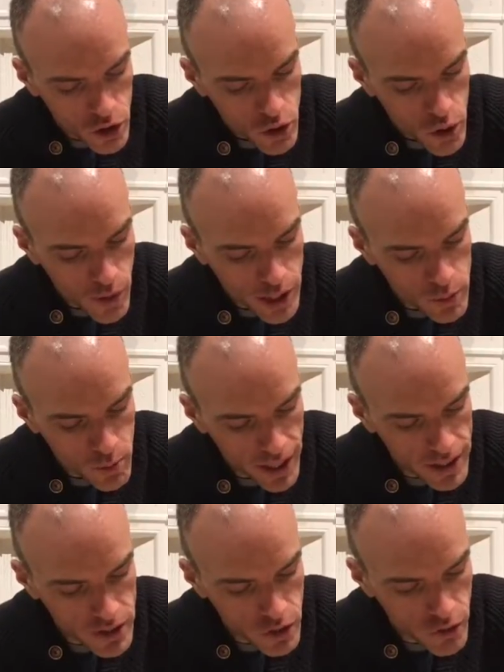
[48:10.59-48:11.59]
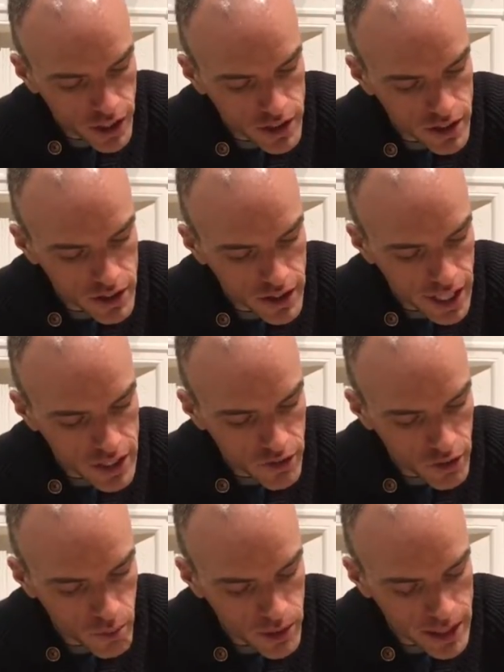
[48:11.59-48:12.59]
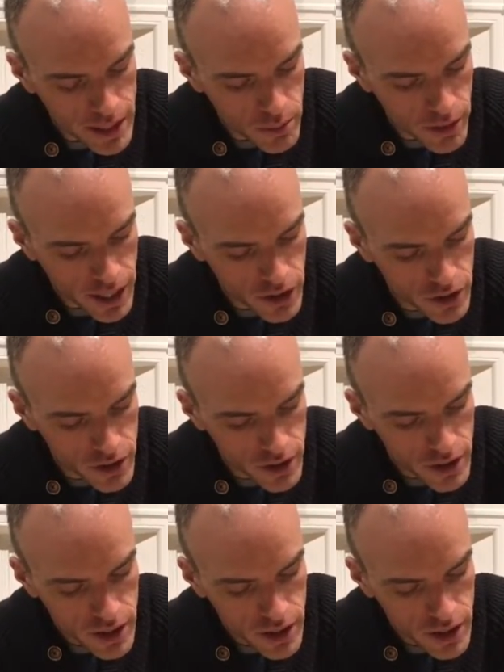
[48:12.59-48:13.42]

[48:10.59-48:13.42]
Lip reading: who are expected to reach the stage of complete liberation.